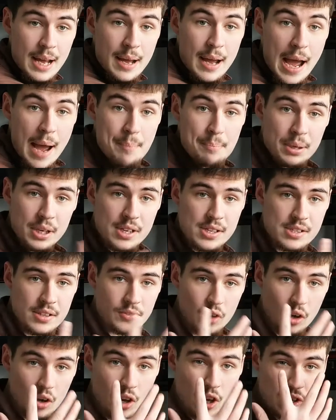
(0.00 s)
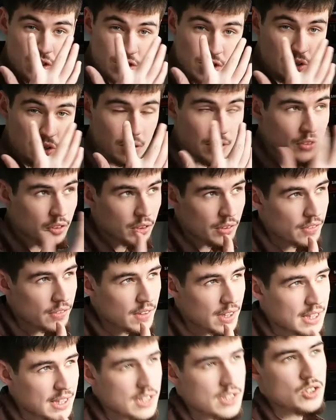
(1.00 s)
and because I've got you've got to
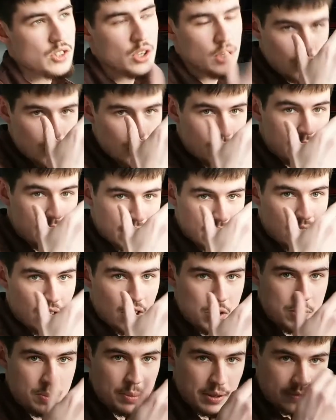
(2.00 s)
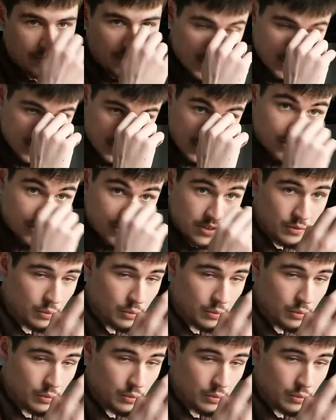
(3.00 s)
think there's two videos being fed to each